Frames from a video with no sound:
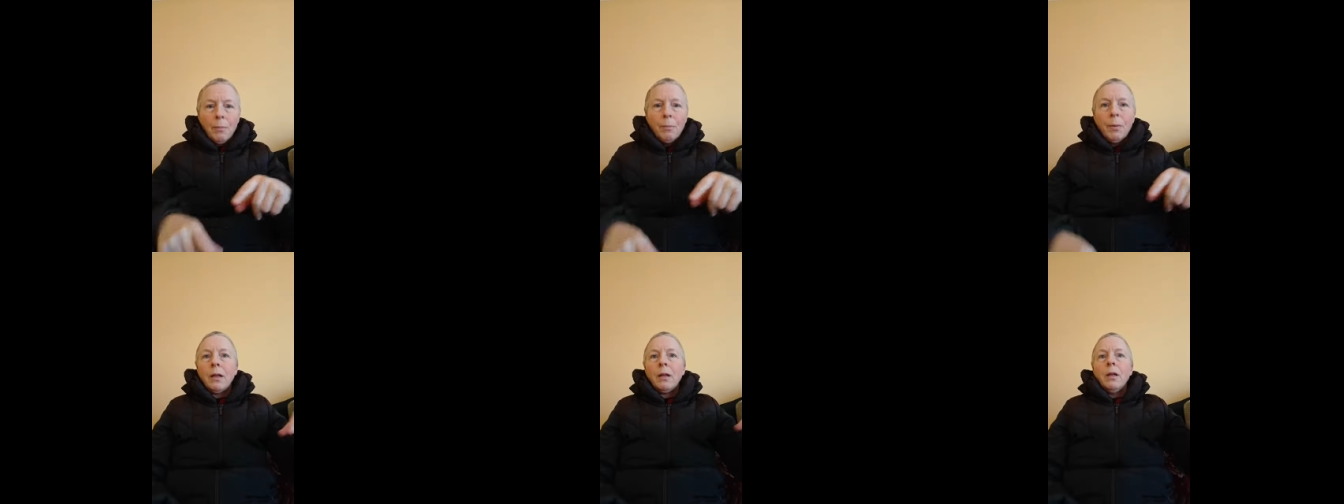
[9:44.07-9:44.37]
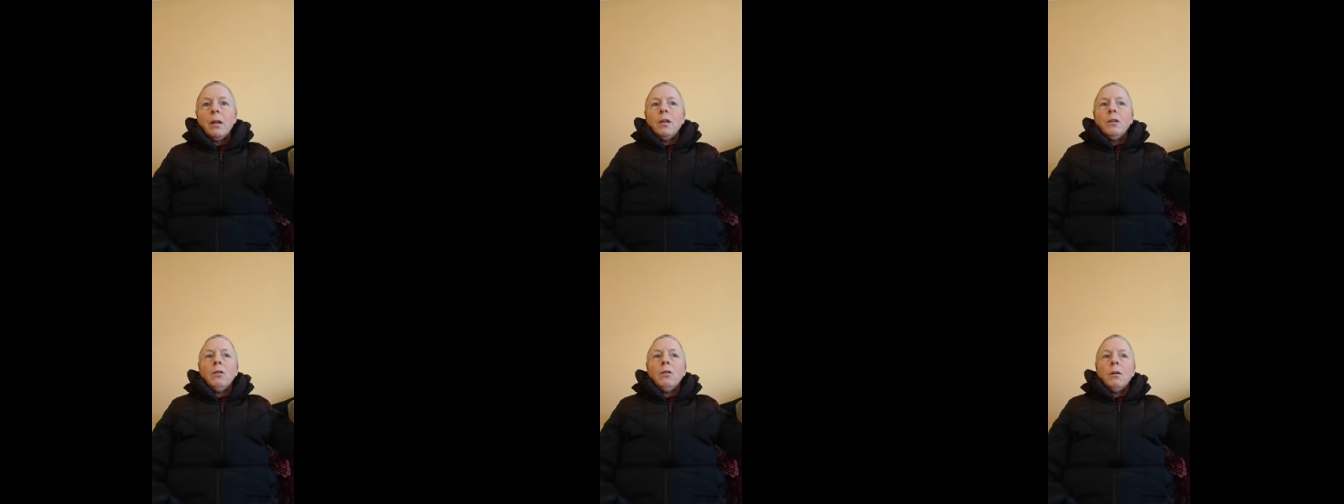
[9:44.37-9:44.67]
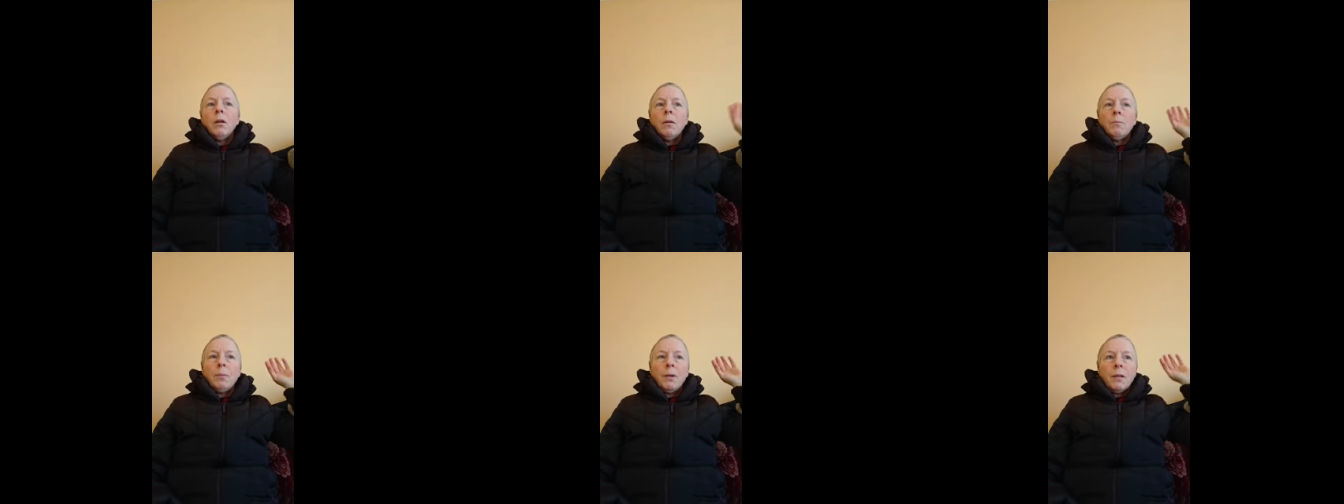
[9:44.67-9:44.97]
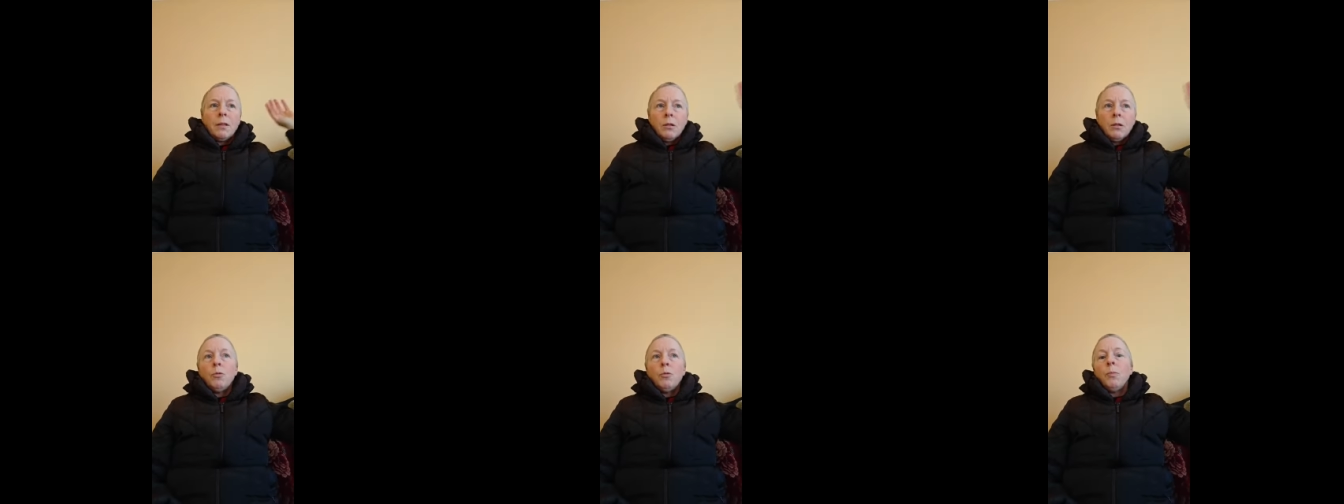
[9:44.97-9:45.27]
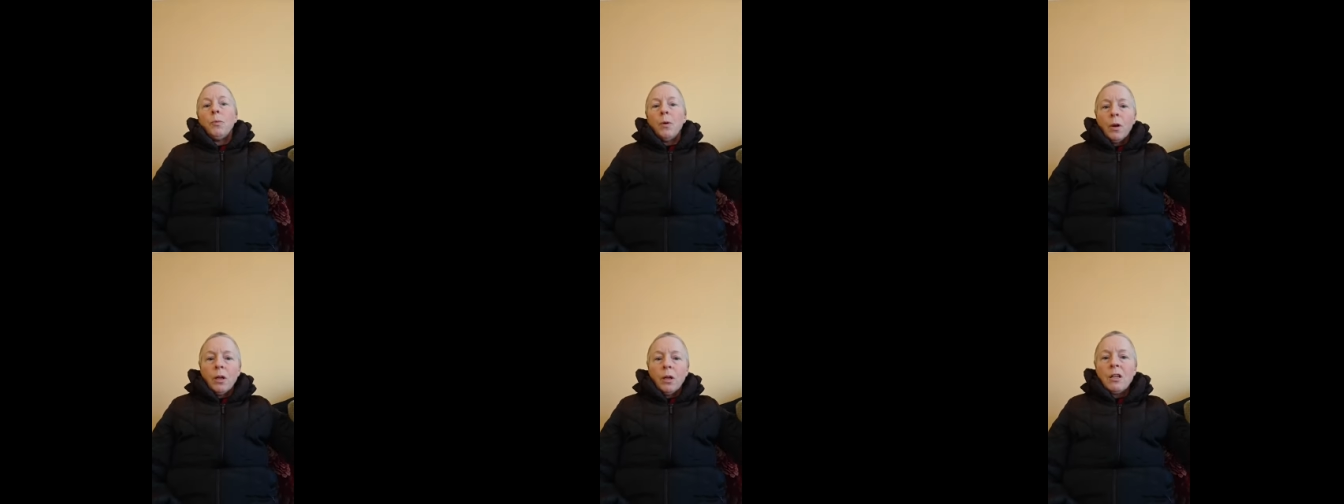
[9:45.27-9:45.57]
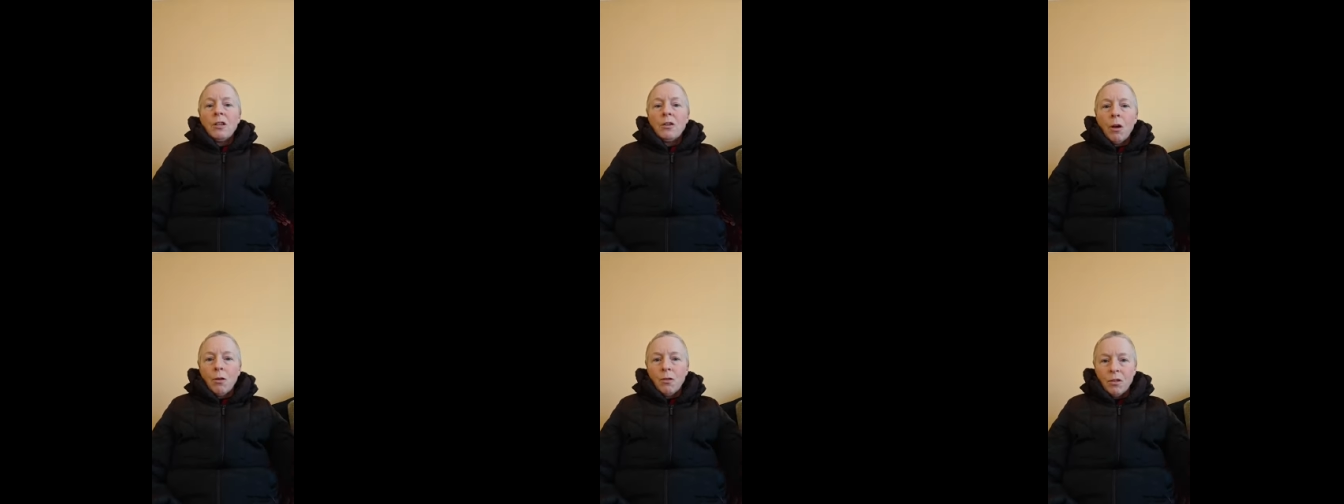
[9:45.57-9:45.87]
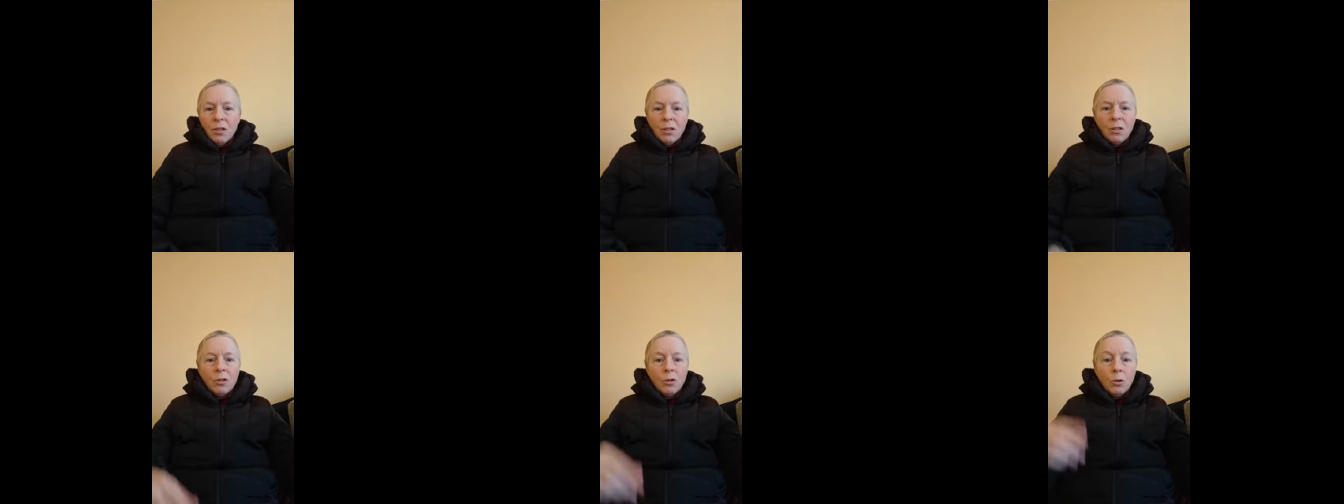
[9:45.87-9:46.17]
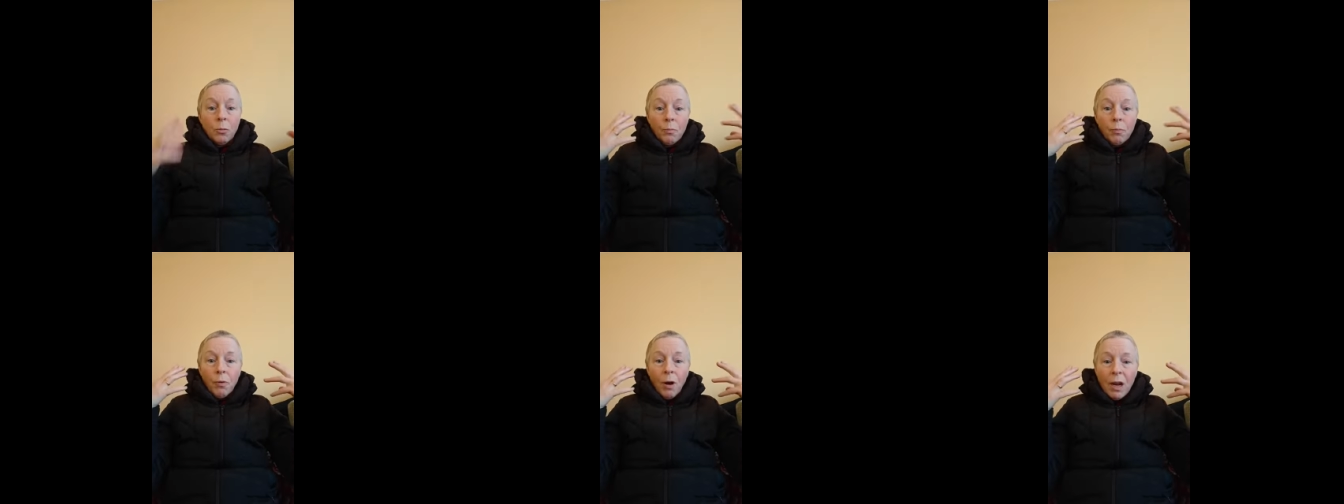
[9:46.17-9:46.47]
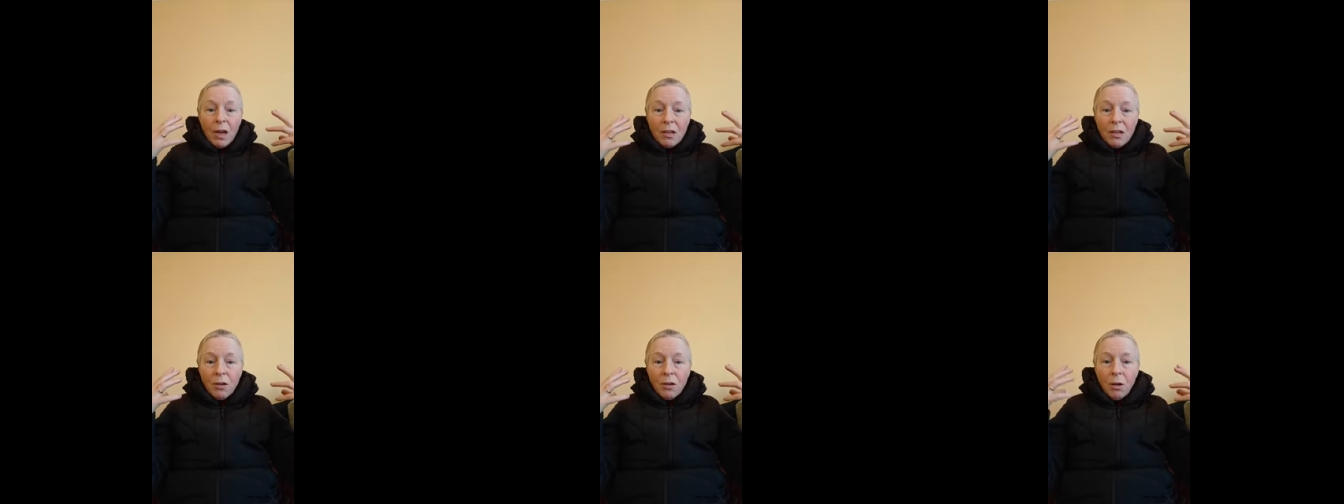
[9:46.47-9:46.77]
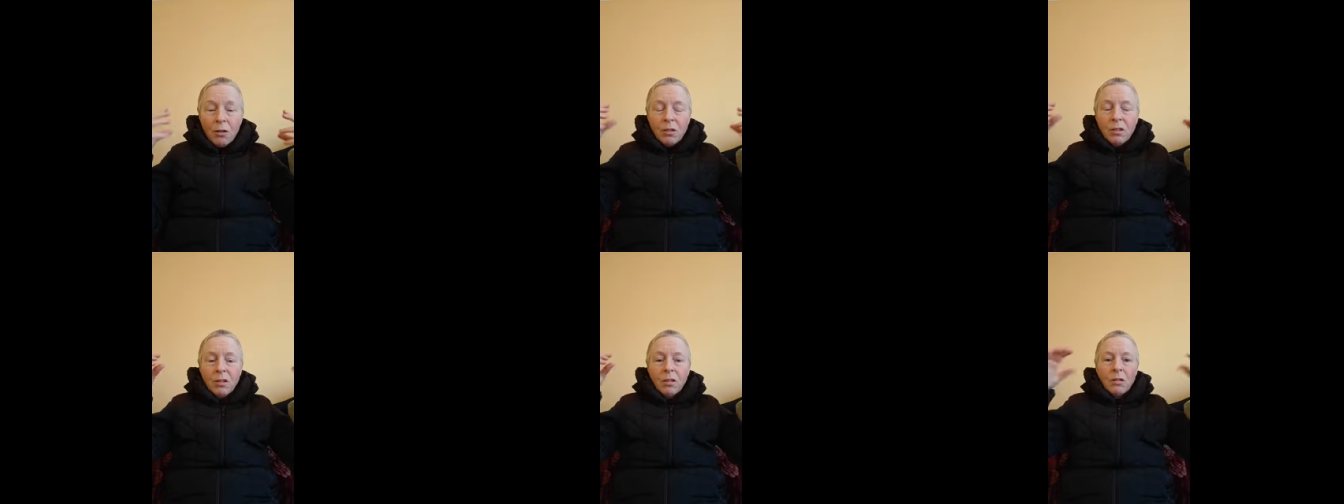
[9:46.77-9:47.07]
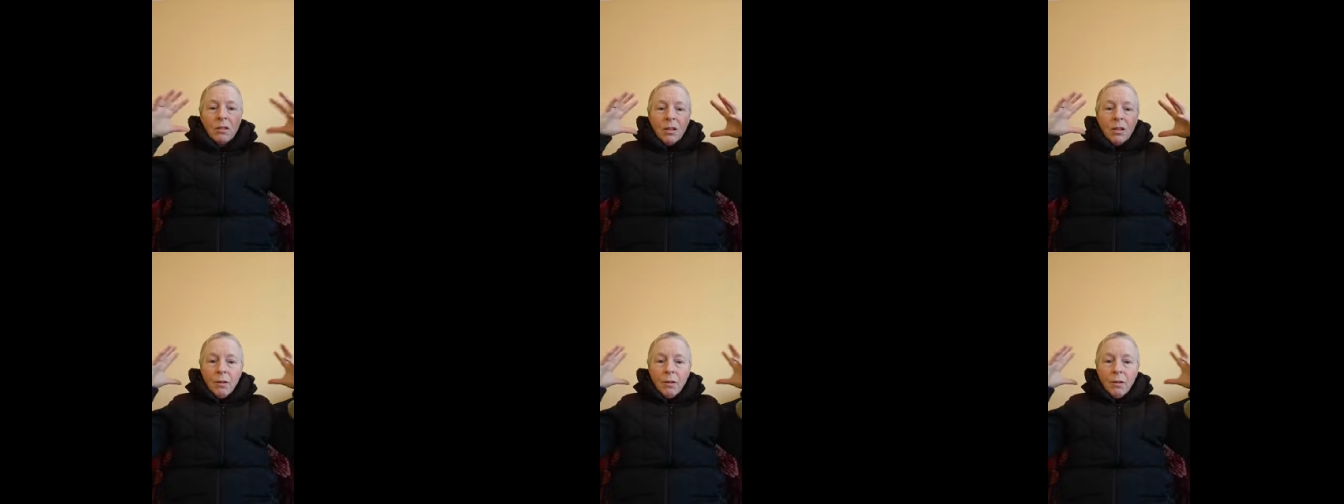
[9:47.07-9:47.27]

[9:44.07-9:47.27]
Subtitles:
but your body notices, your brain notices,